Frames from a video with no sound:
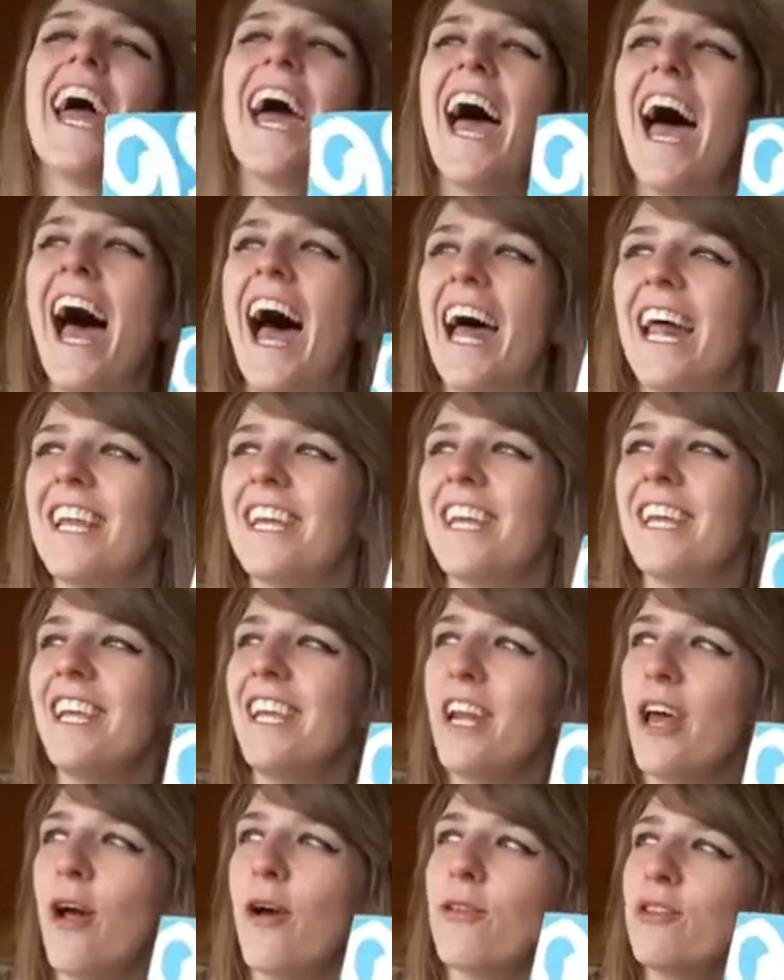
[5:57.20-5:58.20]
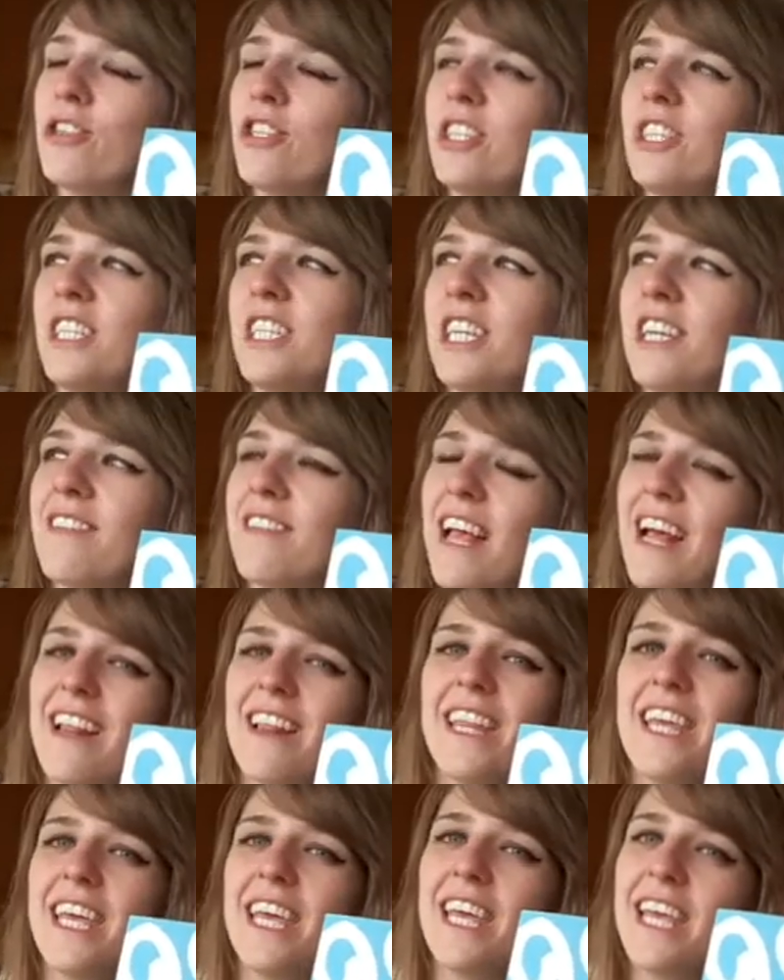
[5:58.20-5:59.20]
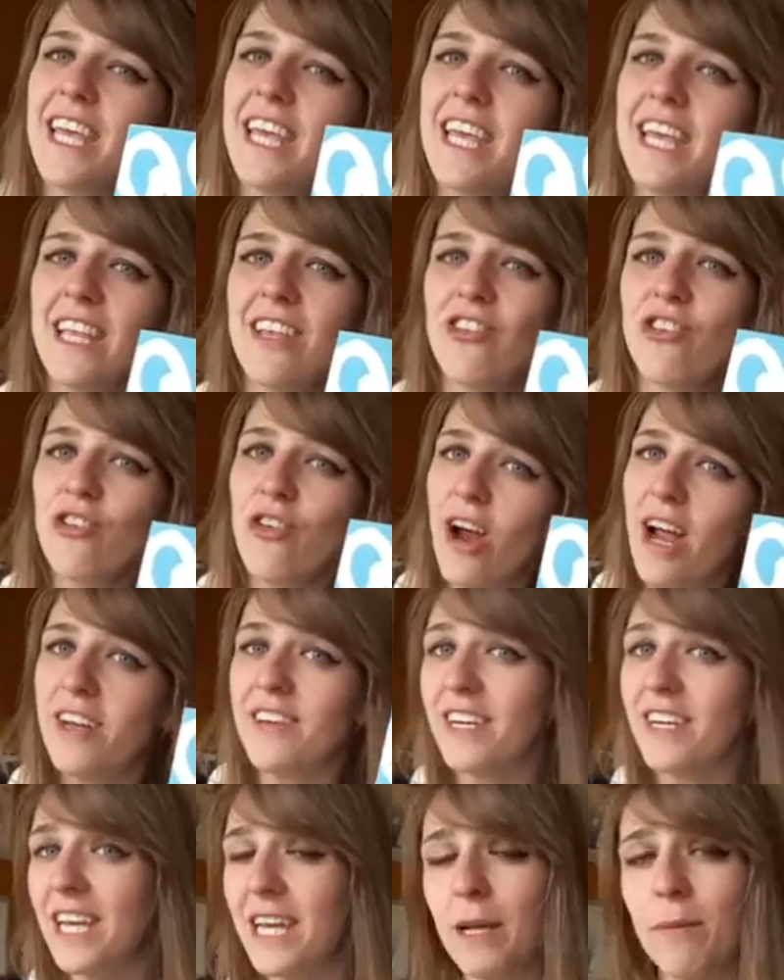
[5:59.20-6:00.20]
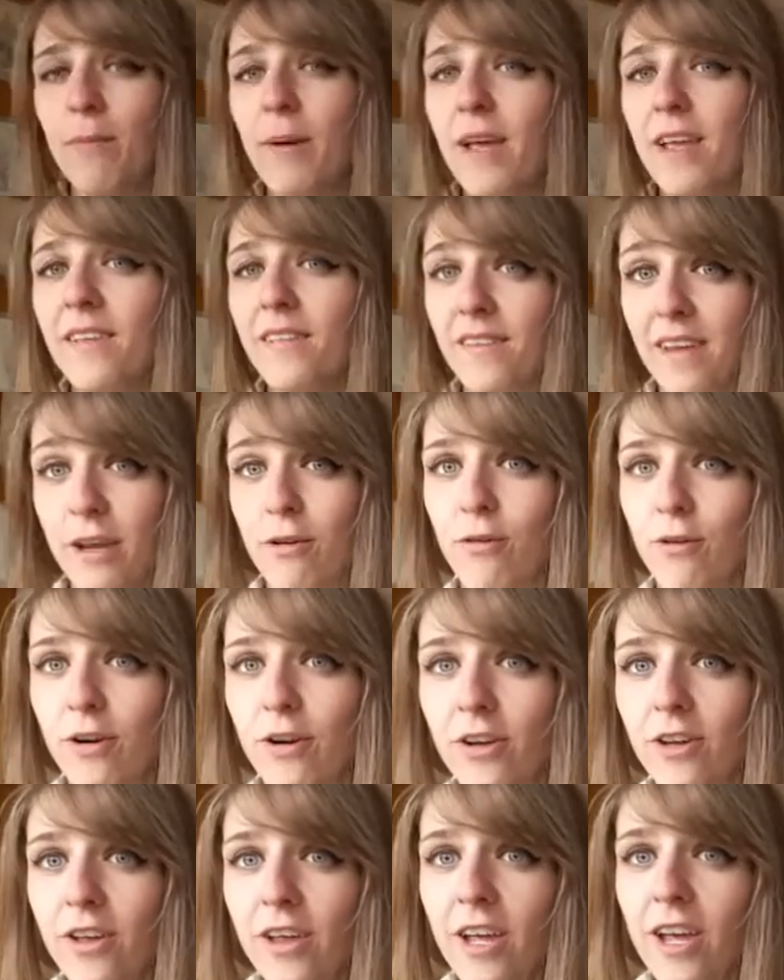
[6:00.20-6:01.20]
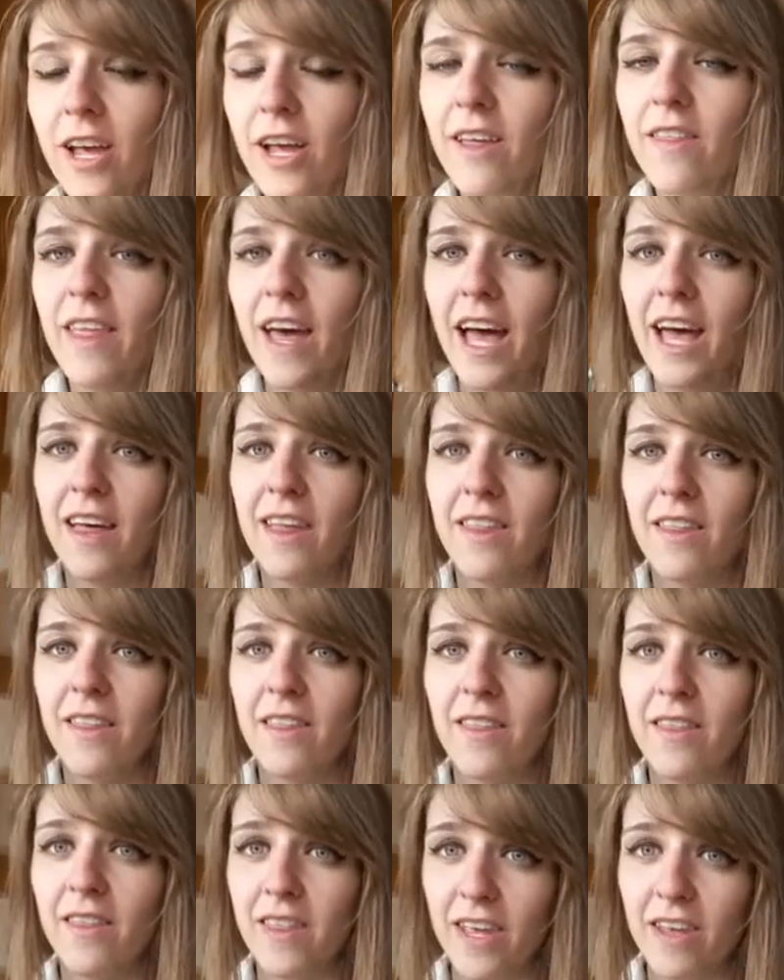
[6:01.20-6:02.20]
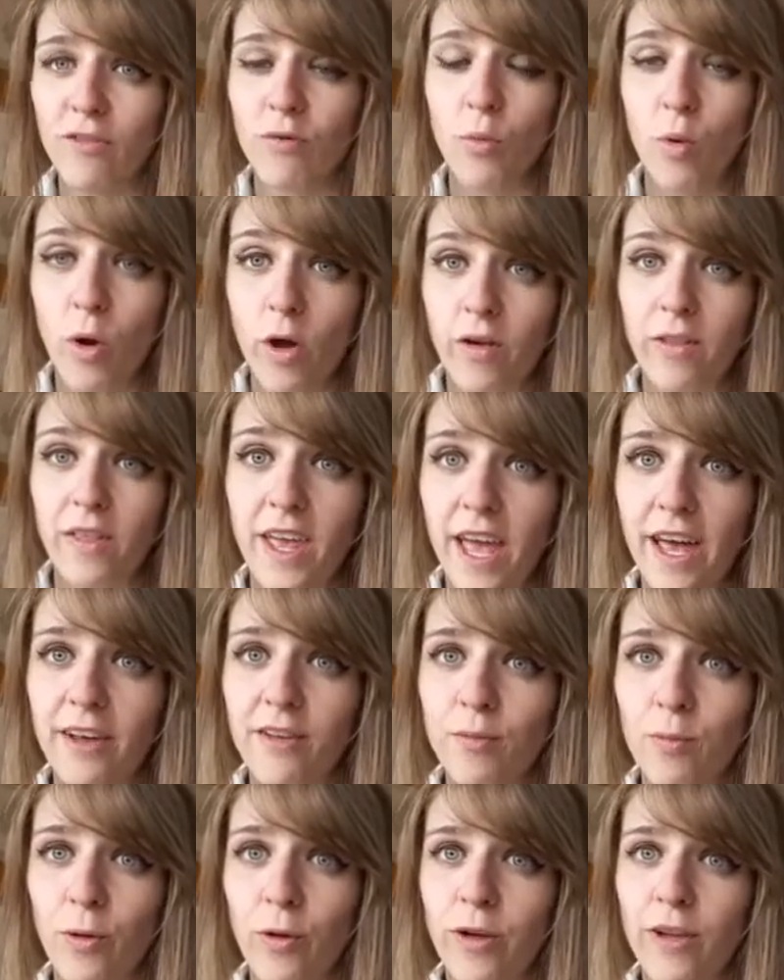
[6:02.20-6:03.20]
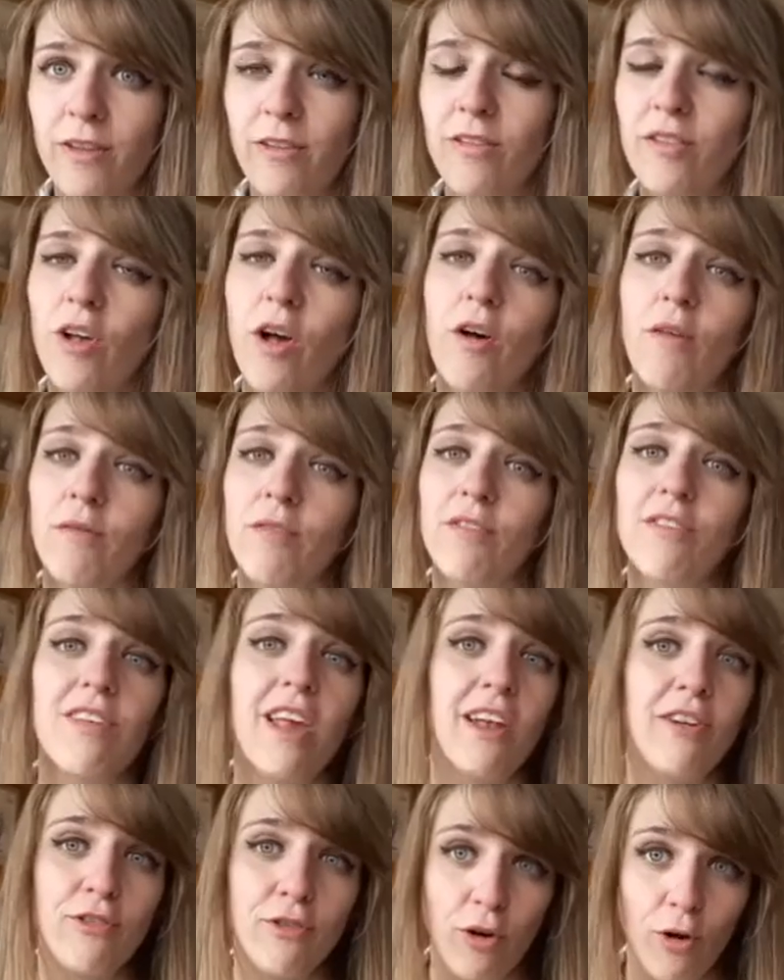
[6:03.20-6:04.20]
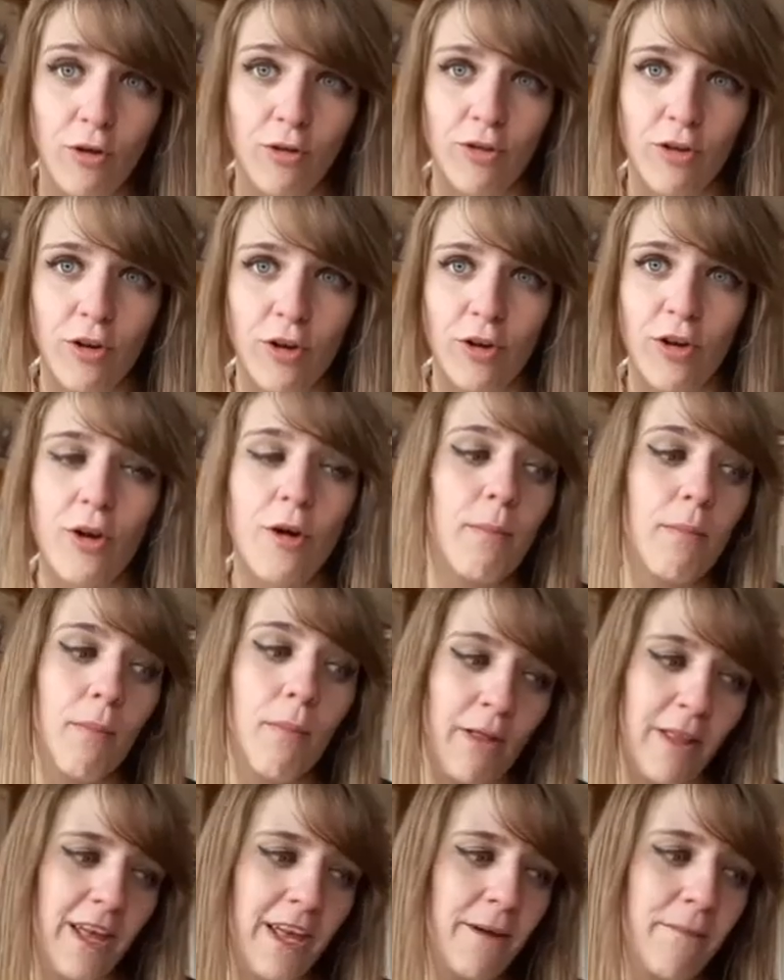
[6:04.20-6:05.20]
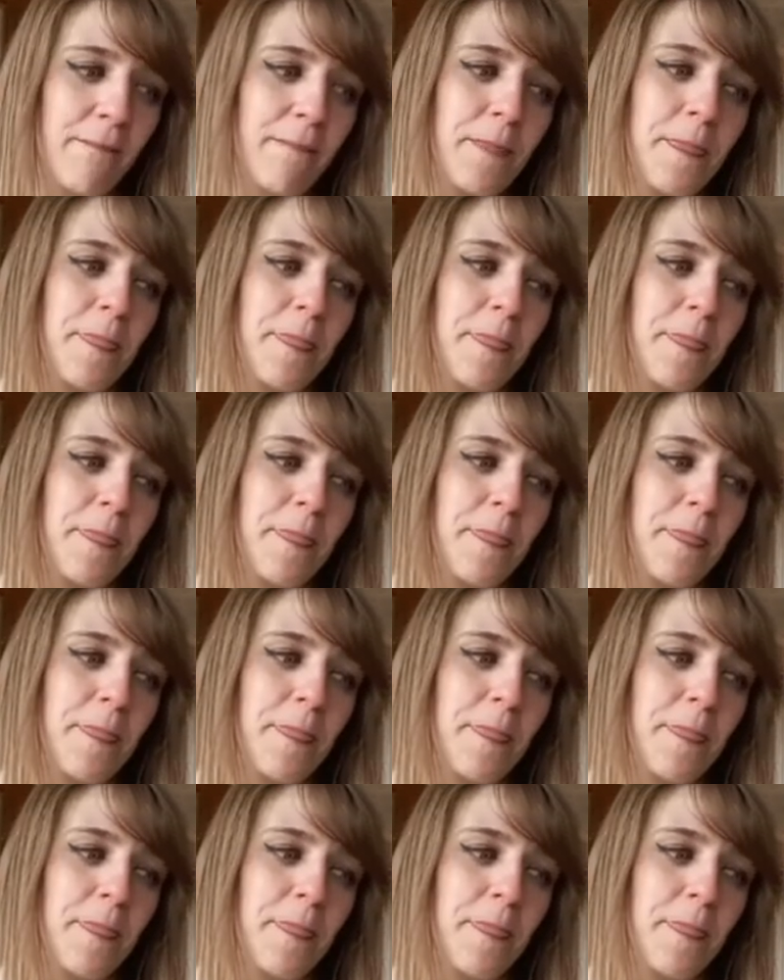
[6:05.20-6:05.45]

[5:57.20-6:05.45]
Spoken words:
And, you know, she didn't exactly try to keep it a secret that these were exploits of said daughter, Molly.